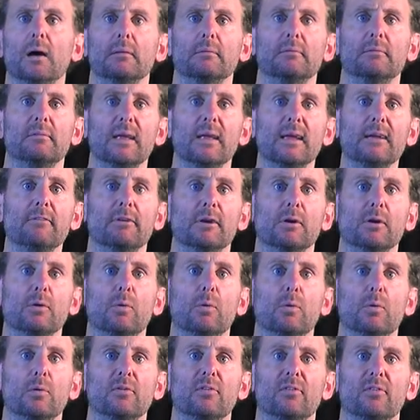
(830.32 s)
D
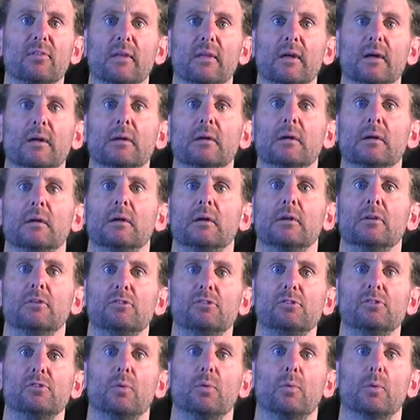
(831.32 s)
records the
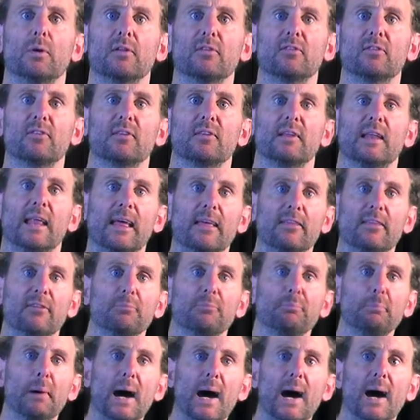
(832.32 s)
shortest
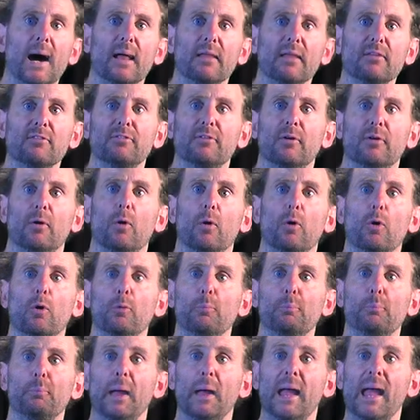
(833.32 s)
length paths for all
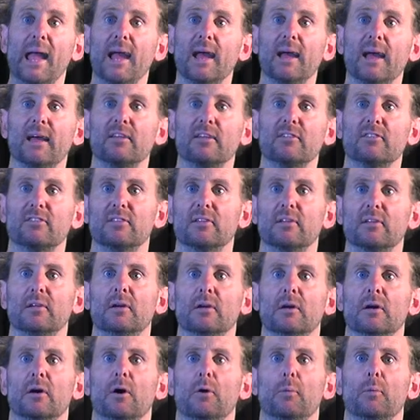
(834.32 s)
pairs
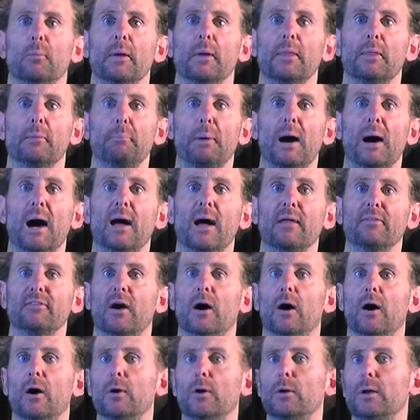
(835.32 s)
where the paths
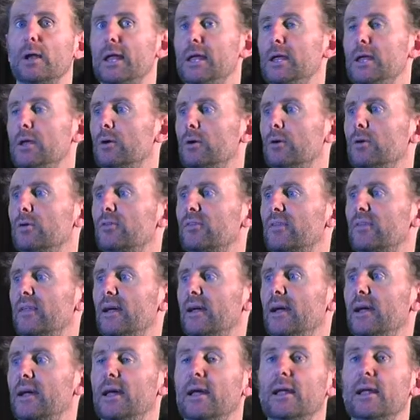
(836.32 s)
only use
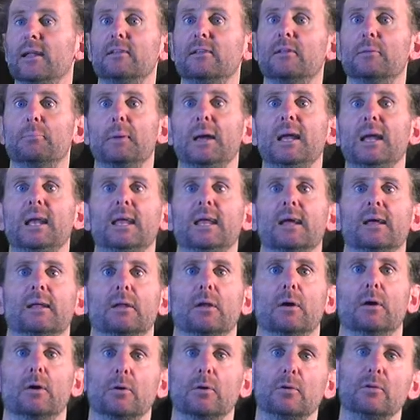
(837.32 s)
the intermediate
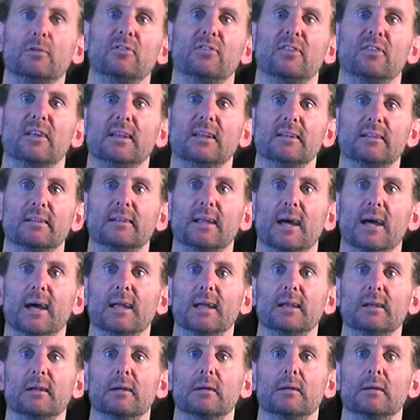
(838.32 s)
nodes seen to date.